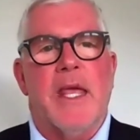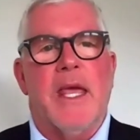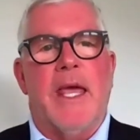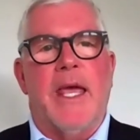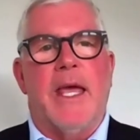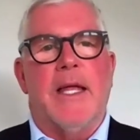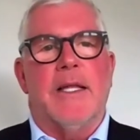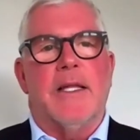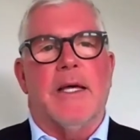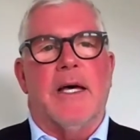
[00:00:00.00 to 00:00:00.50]

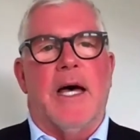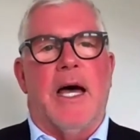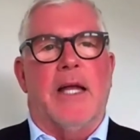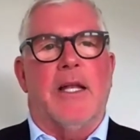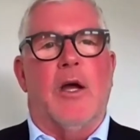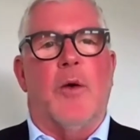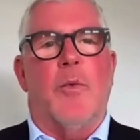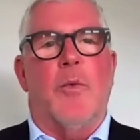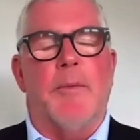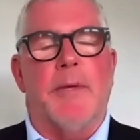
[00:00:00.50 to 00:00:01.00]
And uh,
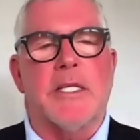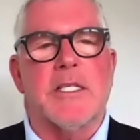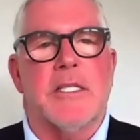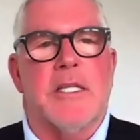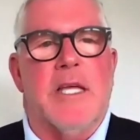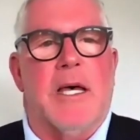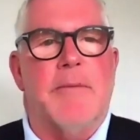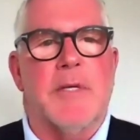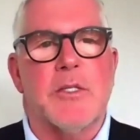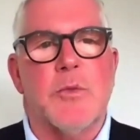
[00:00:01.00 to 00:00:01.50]
I know we miss
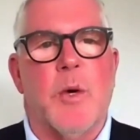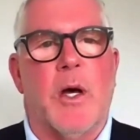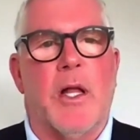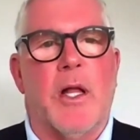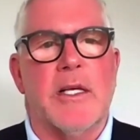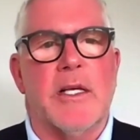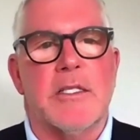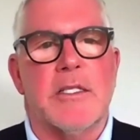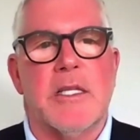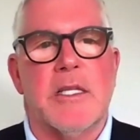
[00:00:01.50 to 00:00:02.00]
them as
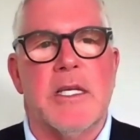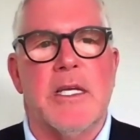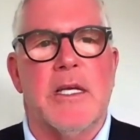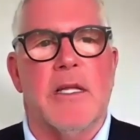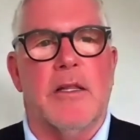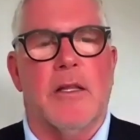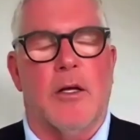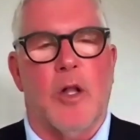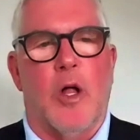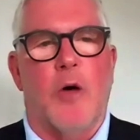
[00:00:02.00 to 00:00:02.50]
well as
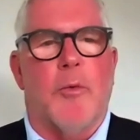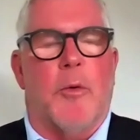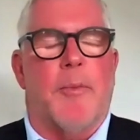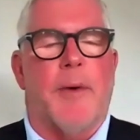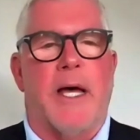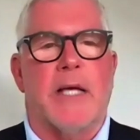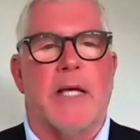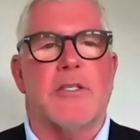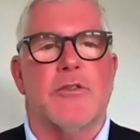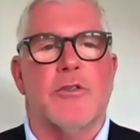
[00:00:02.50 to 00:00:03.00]
the the global
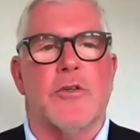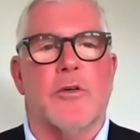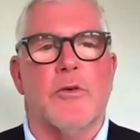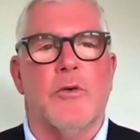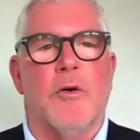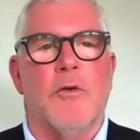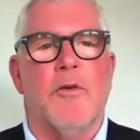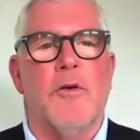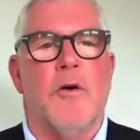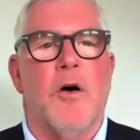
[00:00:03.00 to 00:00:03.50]
passenger,
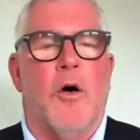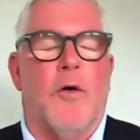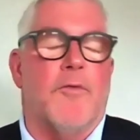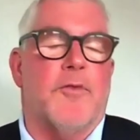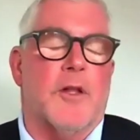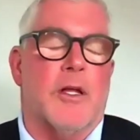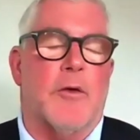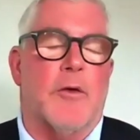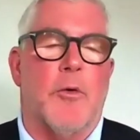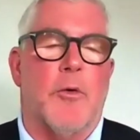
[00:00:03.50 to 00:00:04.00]
who
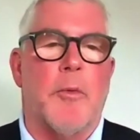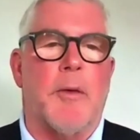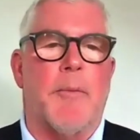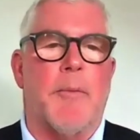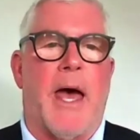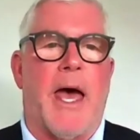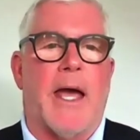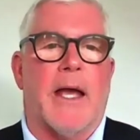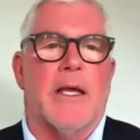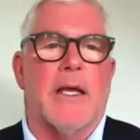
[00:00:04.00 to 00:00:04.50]
hopefully will be
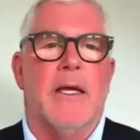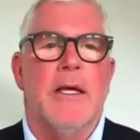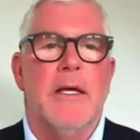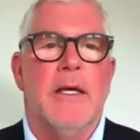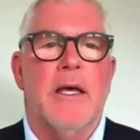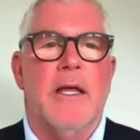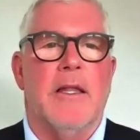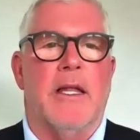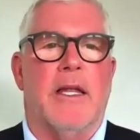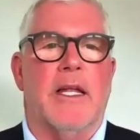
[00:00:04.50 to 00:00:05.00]
back
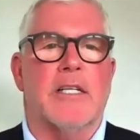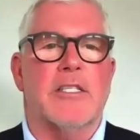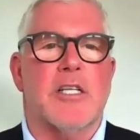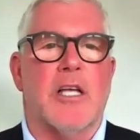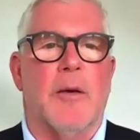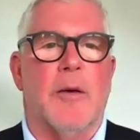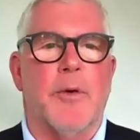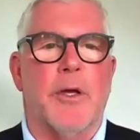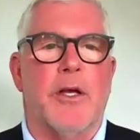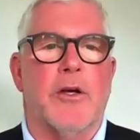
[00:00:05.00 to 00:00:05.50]
in the next
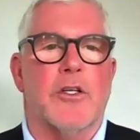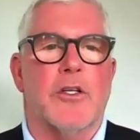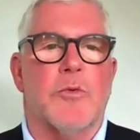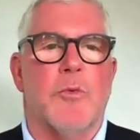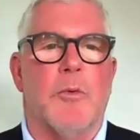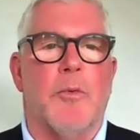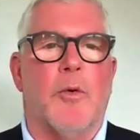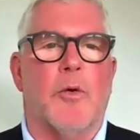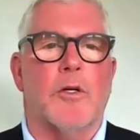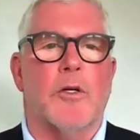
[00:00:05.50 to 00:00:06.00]
couple years
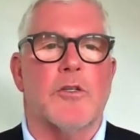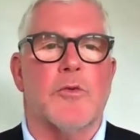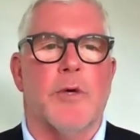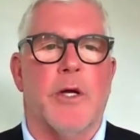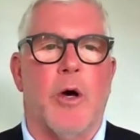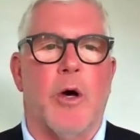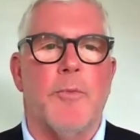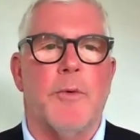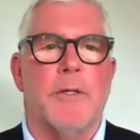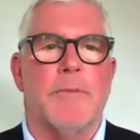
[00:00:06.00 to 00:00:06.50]
when borders
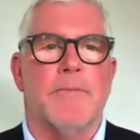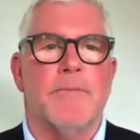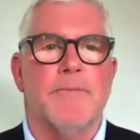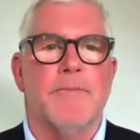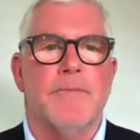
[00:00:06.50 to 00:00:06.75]
reopen,